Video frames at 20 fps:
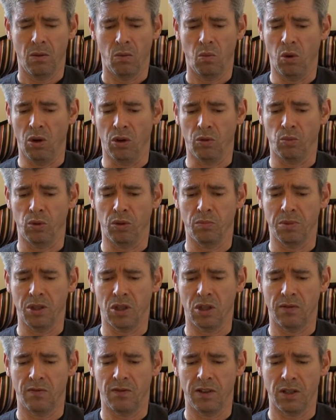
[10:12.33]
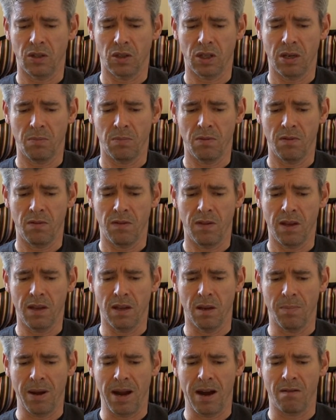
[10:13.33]
What would Mr. Fitzgibbon think
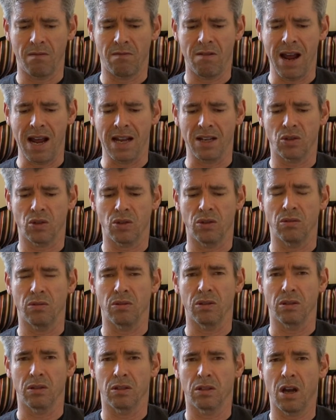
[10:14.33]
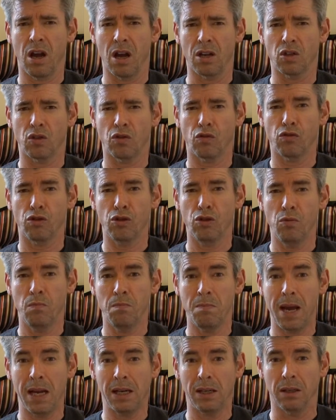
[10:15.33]
about rats who could cut through
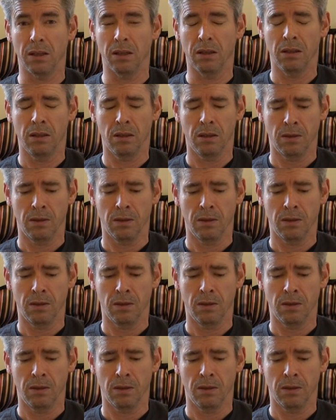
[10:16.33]
metal?